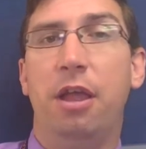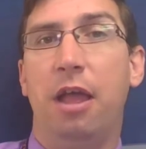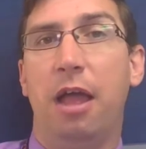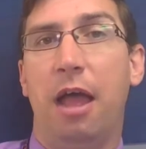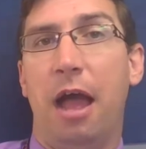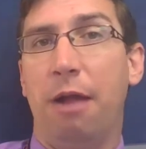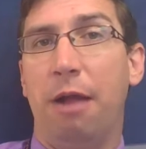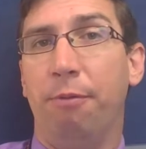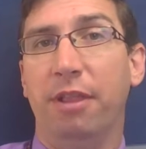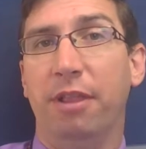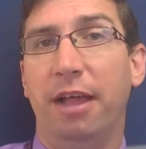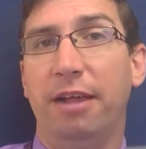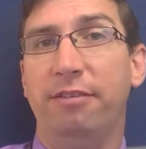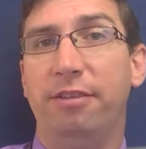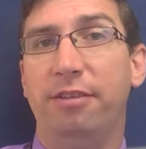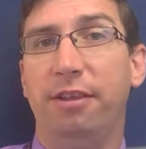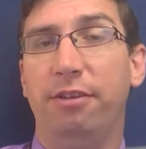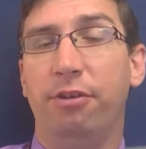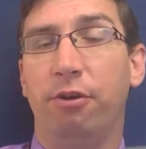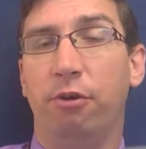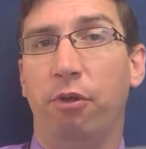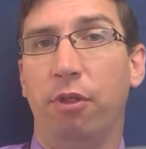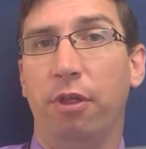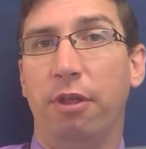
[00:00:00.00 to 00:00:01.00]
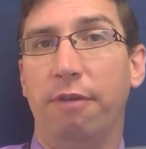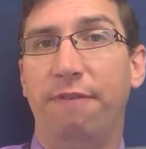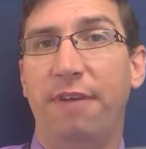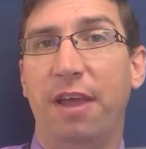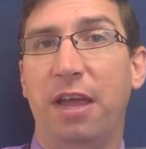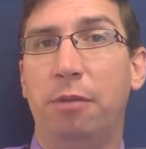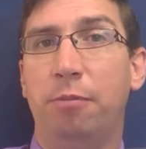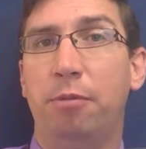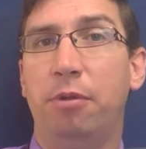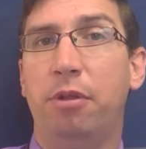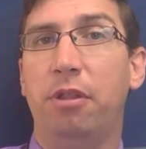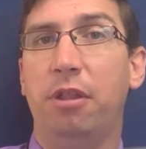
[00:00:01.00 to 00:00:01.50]
I realize these are only
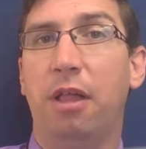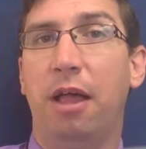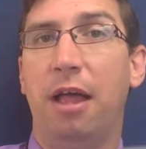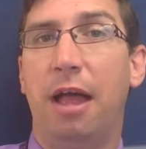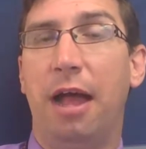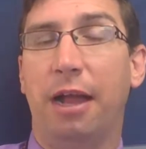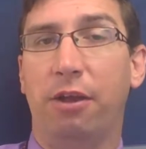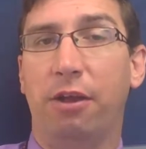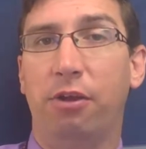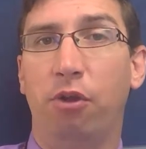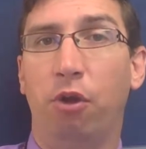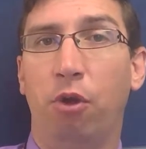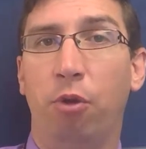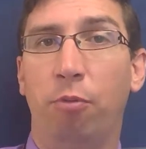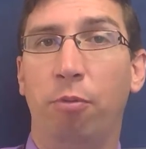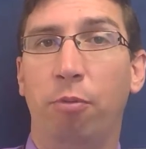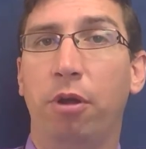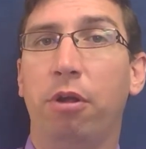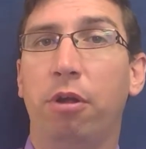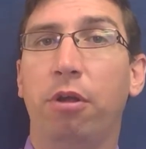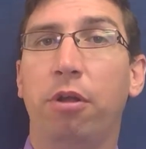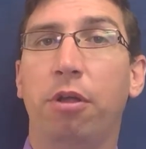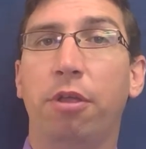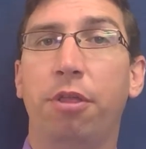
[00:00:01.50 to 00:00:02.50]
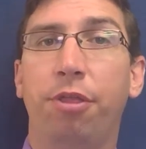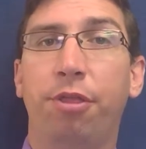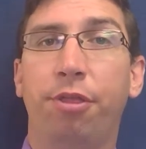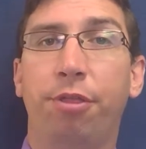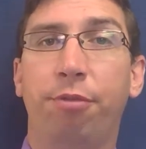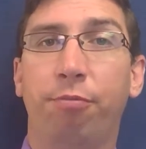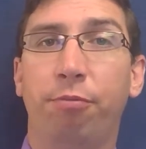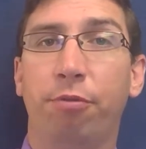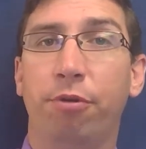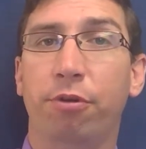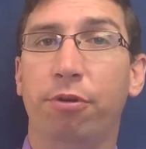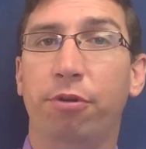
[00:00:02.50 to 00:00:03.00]
available October
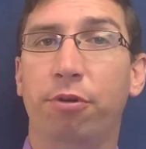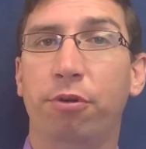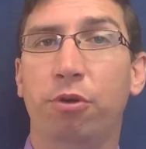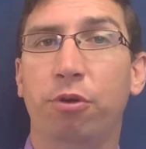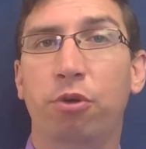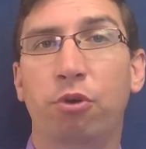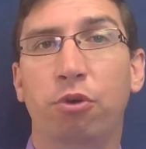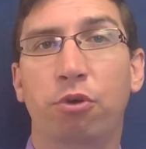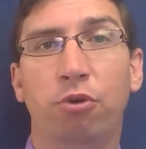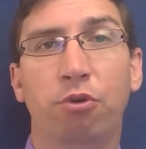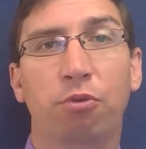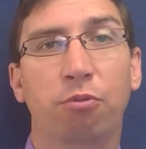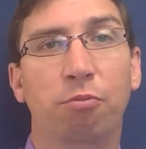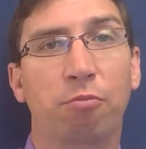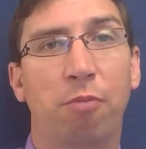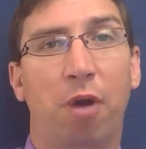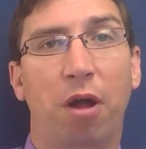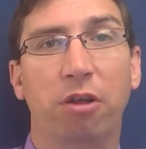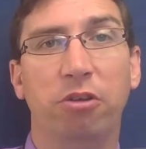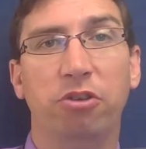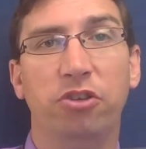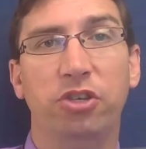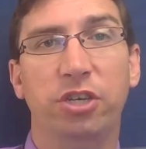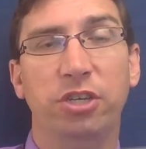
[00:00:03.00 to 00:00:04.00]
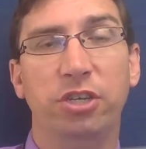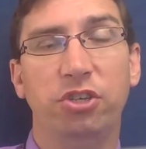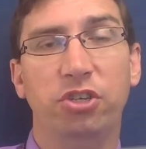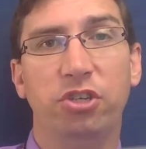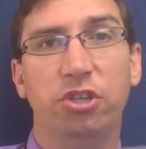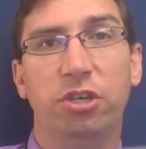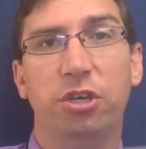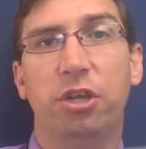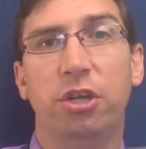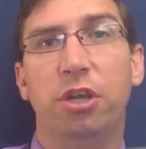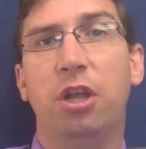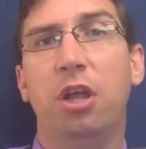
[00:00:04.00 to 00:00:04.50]
through
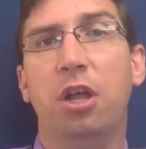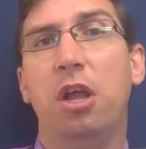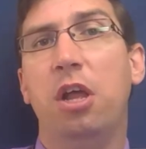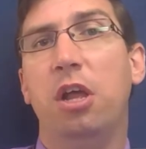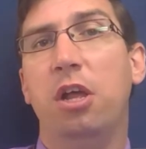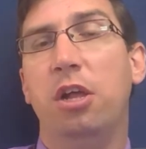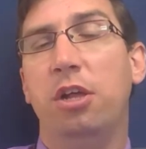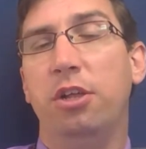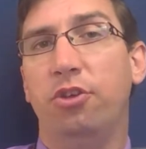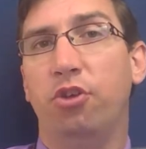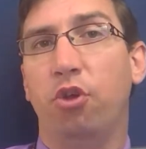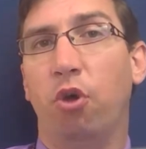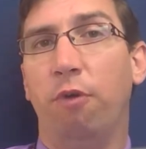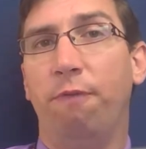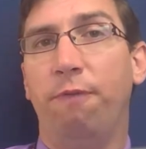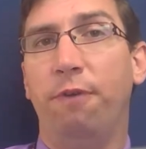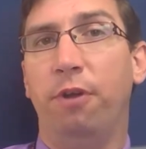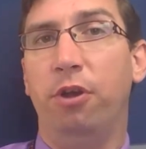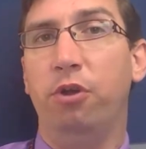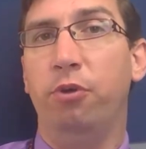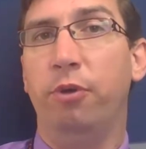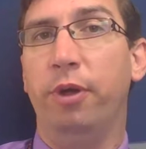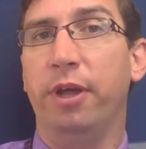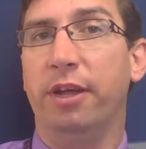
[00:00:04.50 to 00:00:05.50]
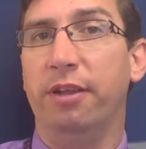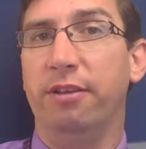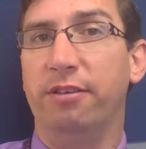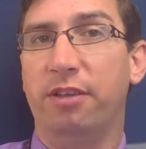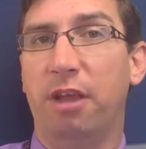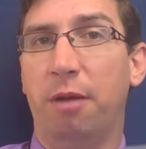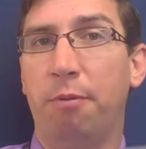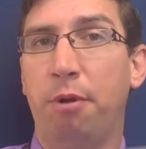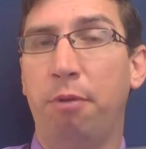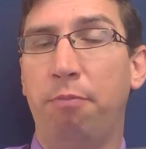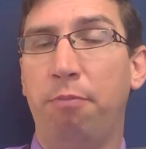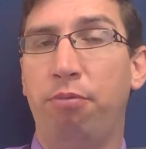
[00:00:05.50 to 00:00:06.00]
March-ish, so if you're doing a
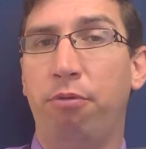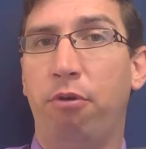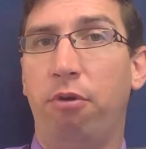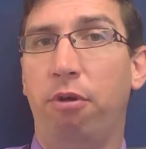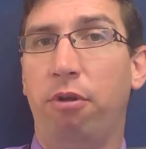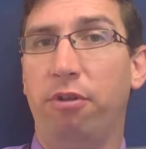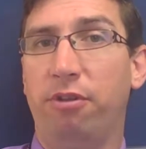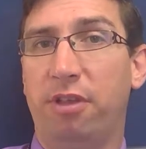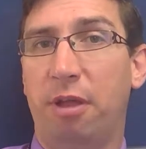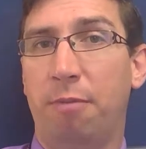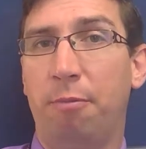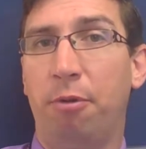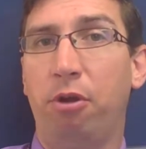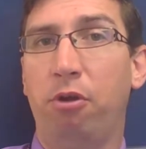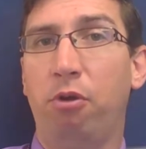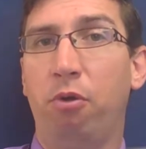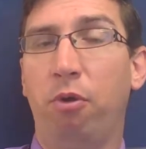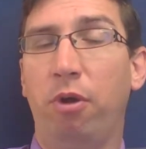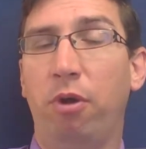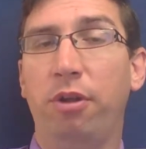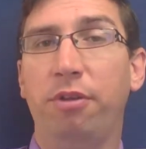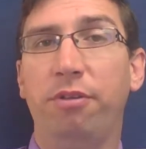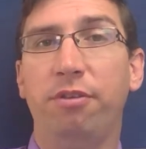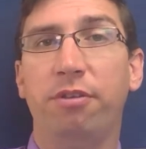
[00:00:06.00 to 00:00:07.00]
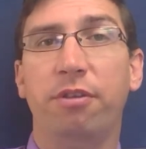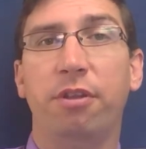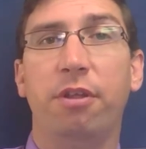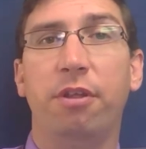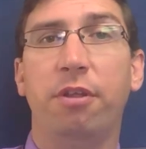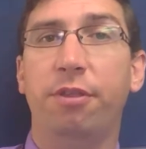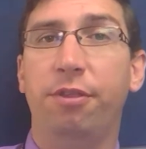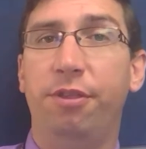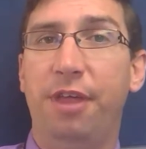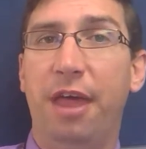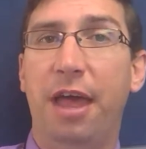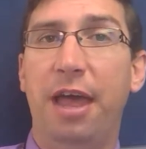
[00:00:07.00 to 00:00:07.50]
summer course,
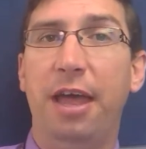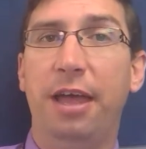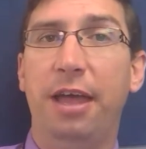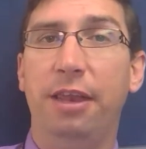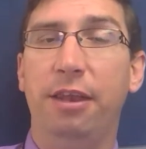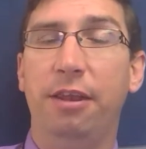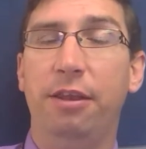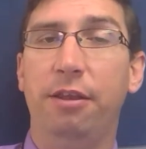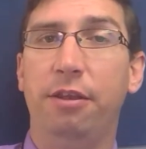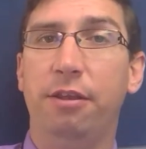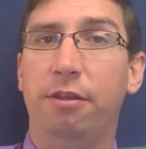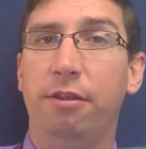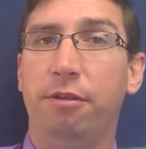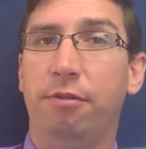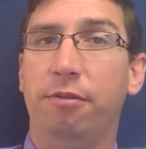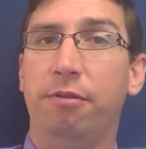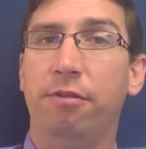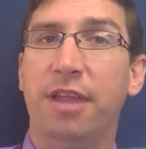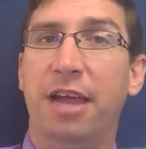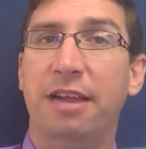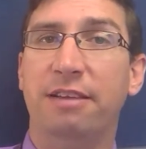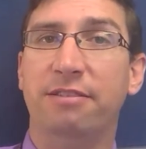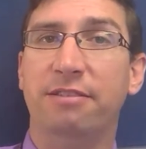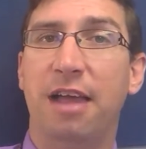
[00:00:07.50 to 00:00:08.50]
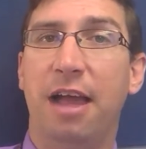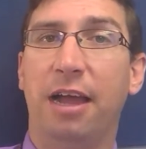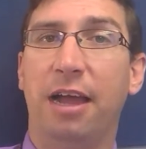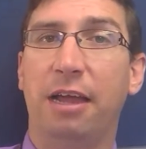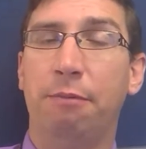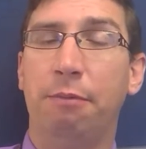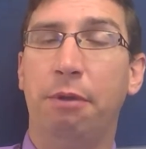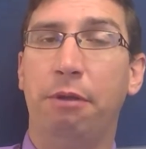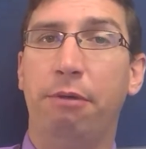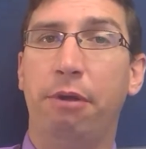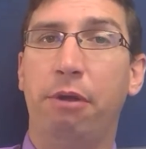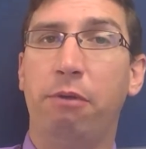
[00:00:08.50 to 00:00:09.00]
then that's not
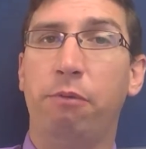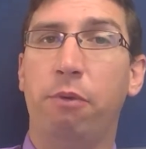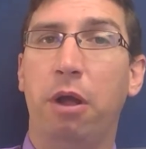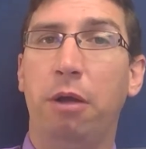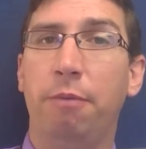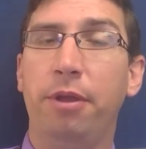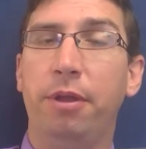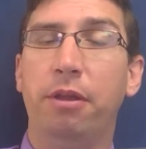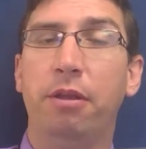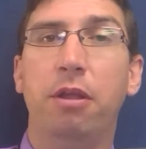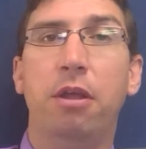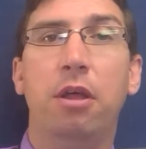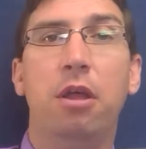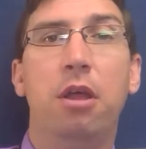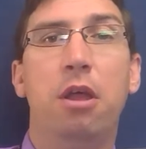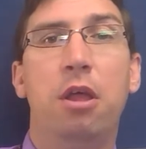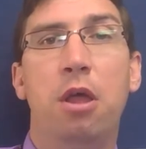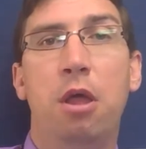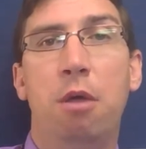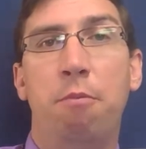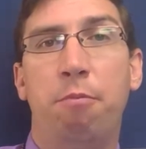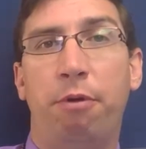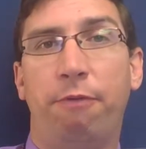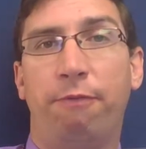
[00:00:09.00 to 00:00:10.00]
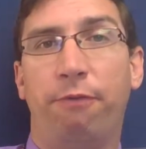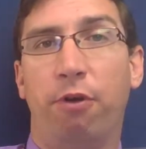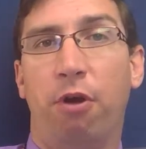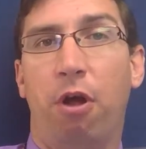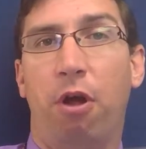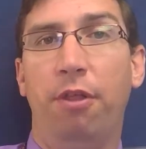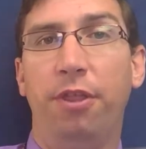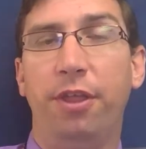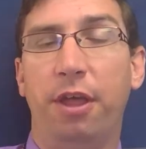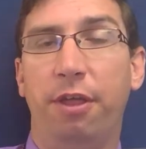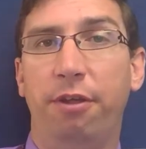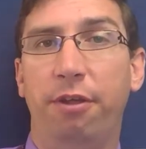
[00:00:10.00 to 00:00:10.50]
going to be a requirement, but for
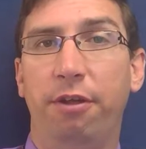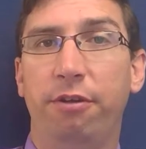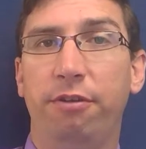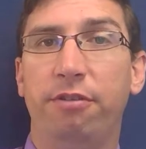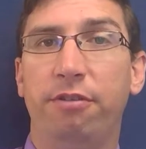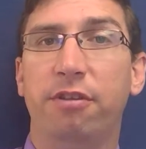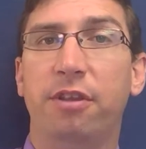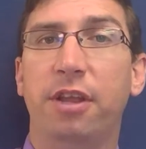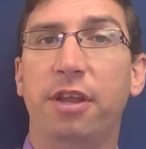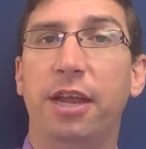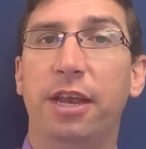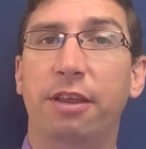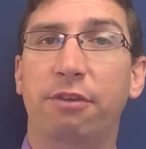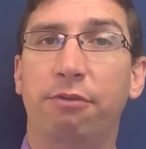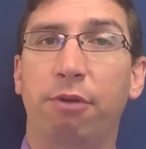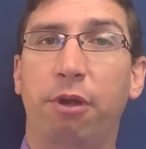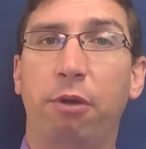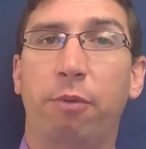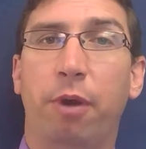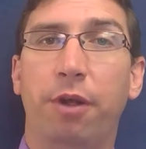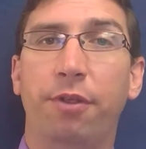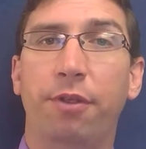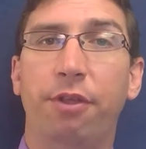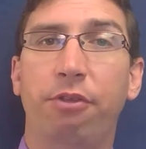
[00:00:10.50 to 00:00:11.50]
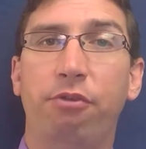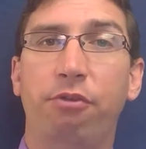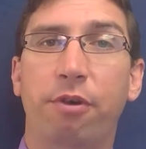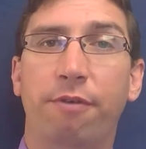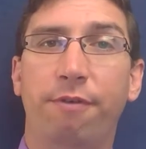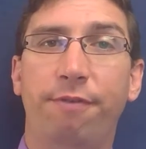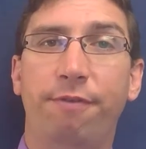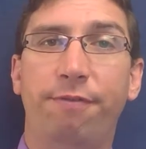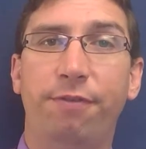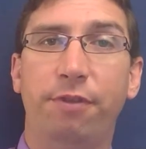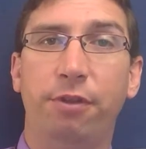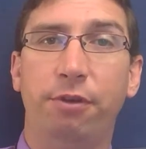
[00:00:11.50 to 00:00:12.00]
all the others, it is required that you
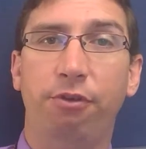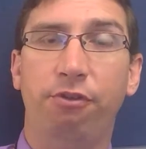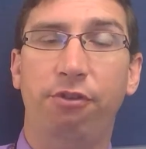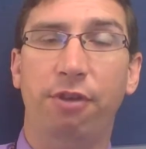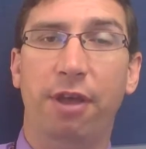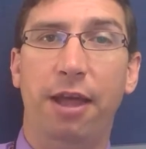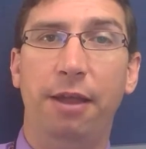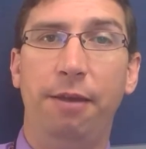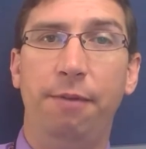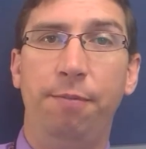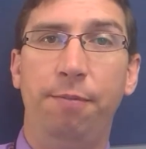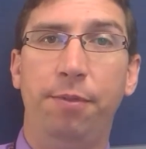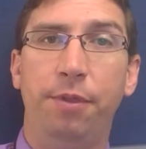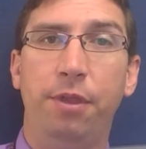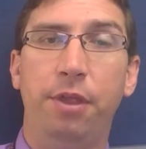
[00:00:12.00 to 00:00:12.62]
have a flu shot.